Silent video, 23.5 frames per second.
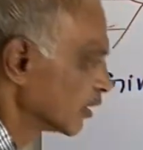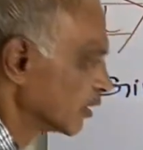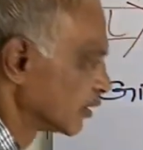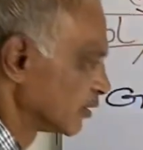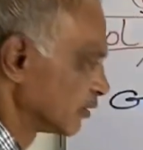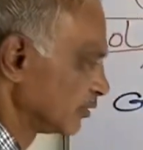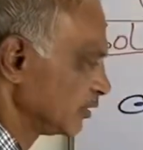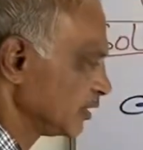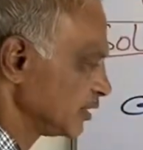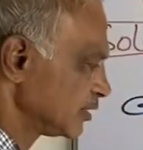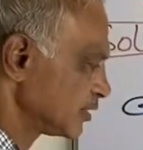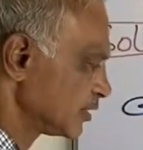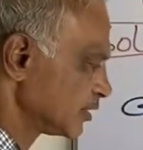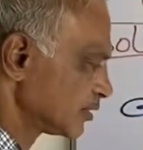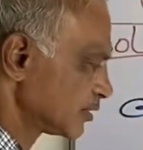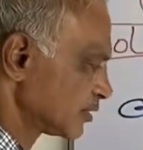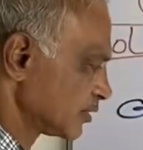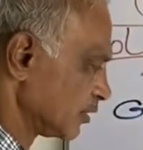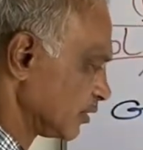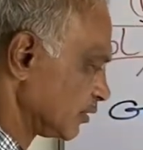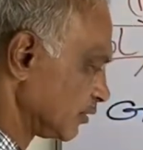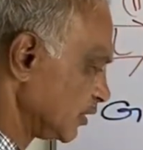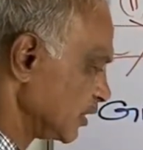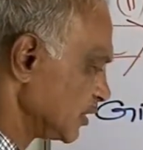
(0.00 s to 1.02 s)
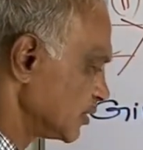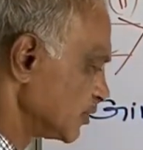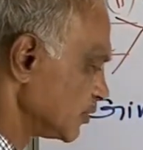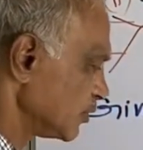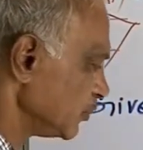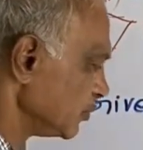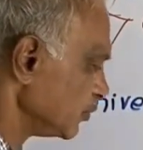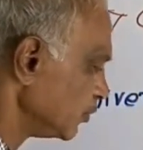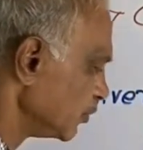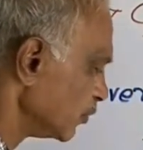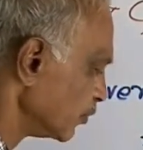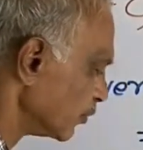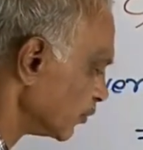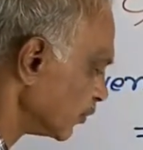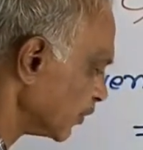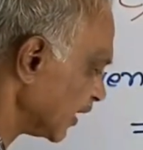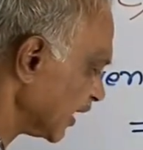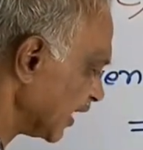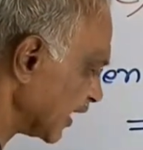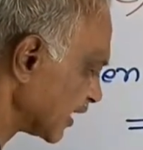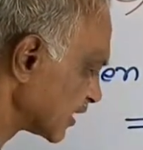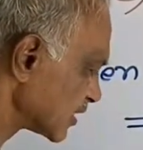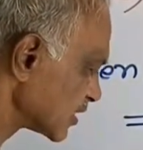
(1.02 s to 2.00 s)
This you know
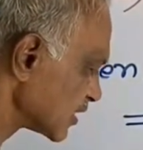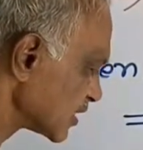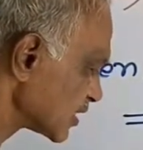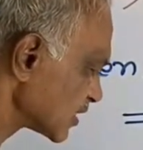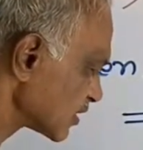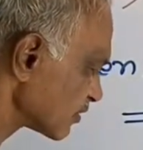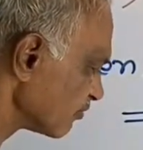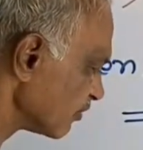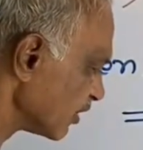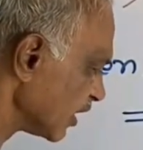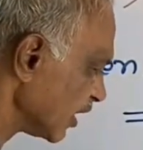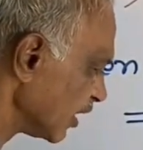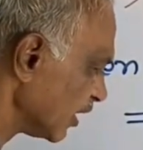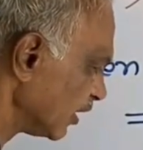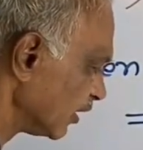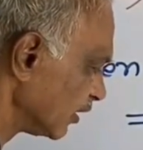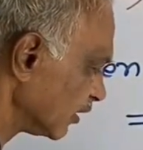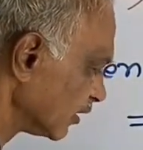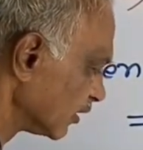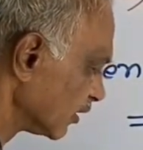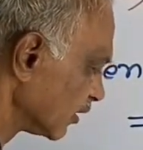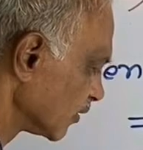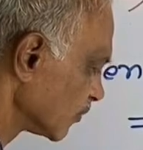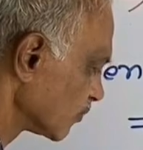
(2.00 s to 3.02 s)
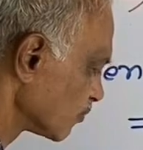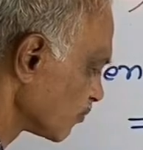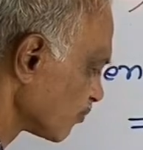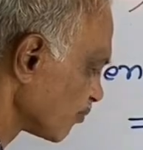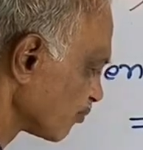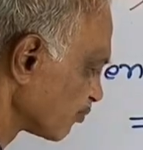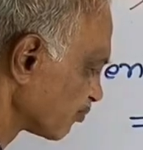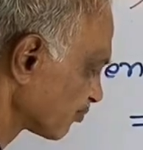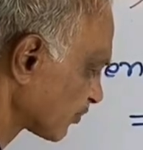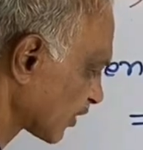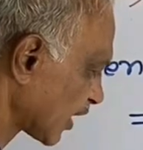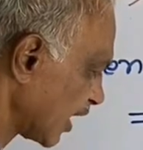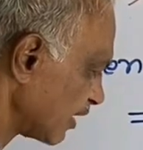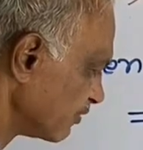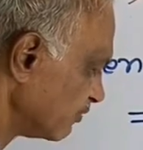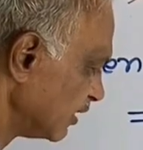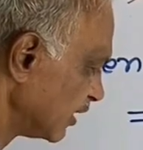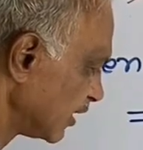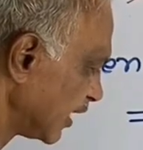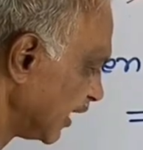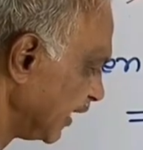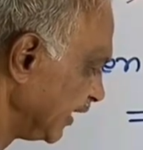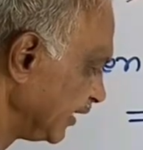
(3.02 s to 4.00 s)
x square. I will
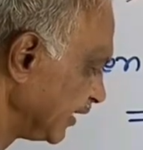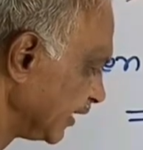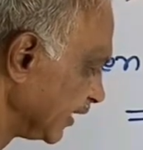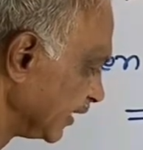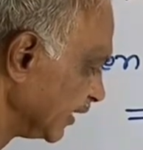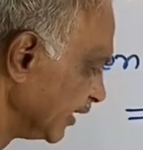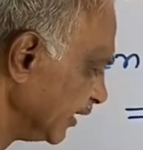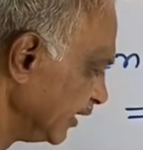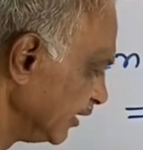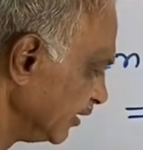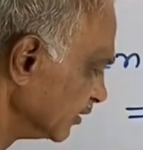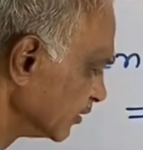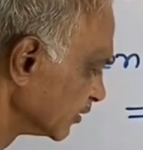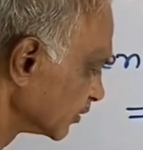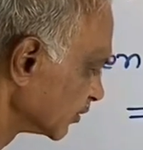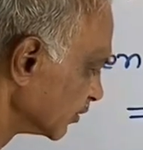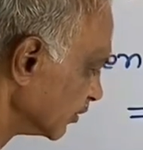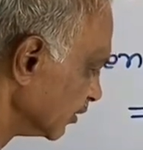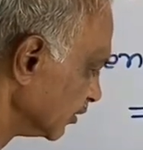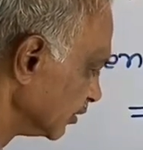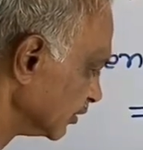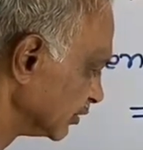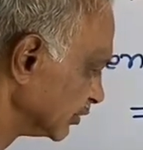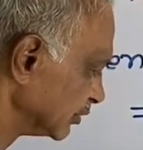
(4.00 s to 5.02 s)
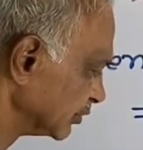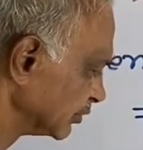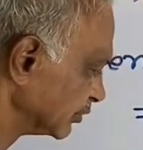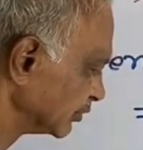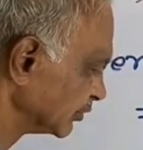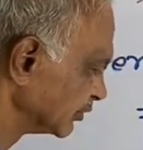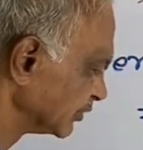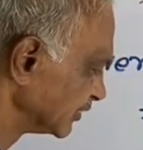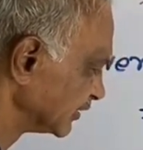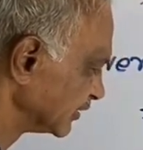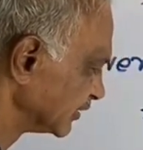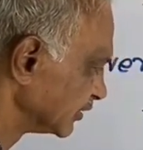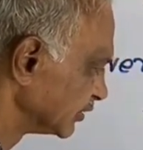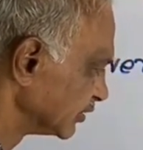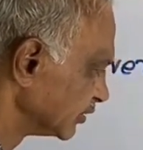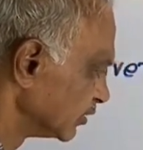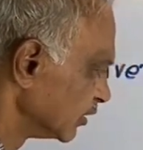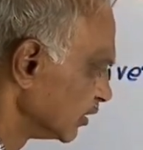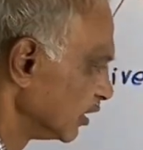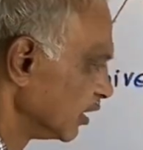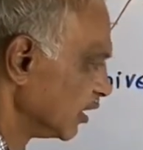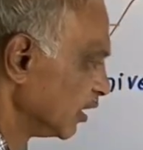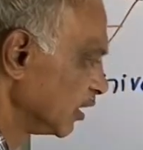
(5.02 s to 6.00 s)
write again. Sorry.
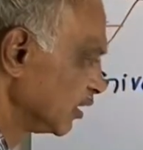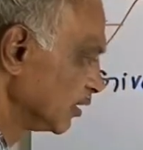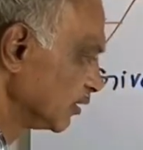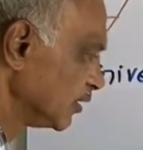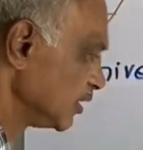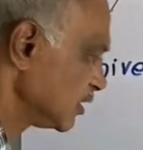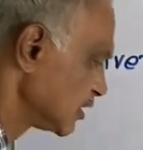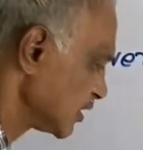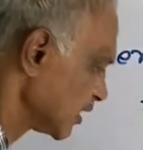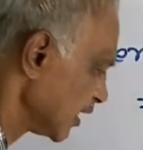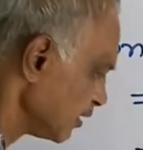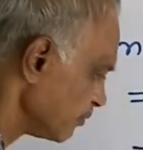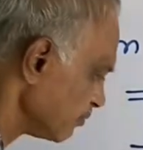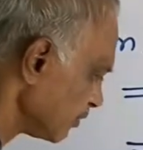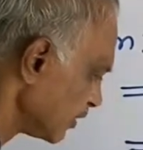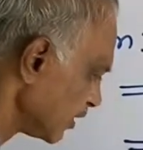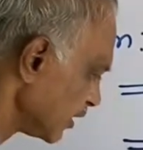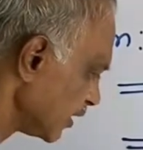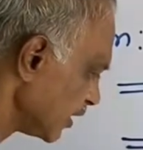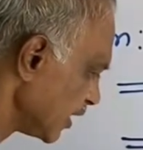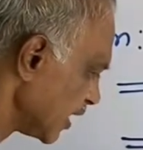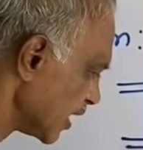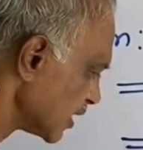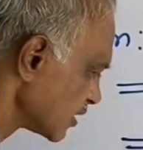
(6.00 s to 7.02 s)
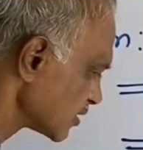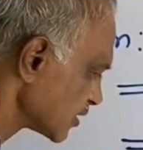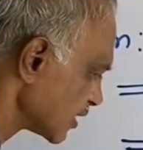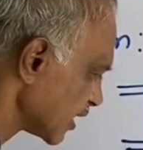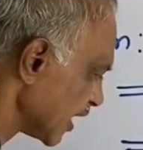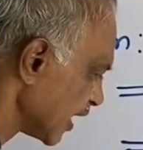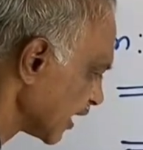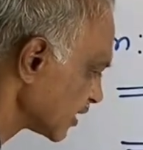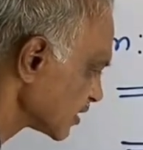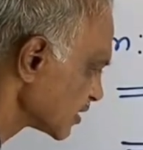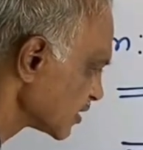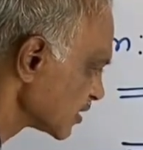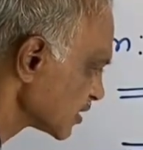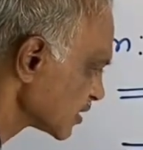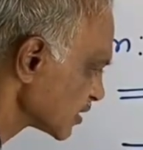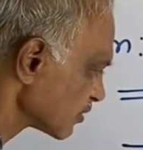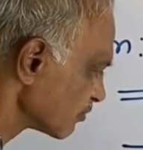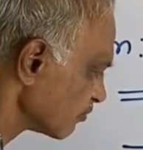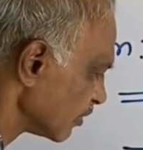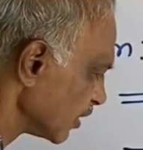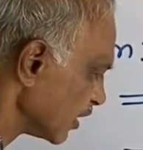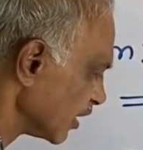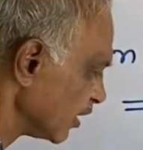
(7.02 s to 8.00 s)
This can be written as x
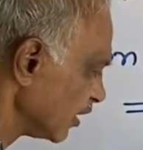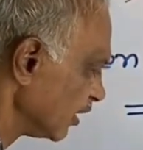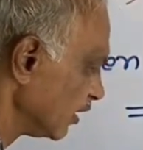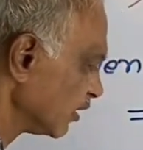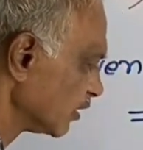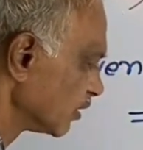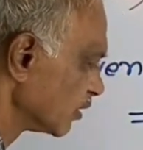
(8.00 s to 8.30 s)
square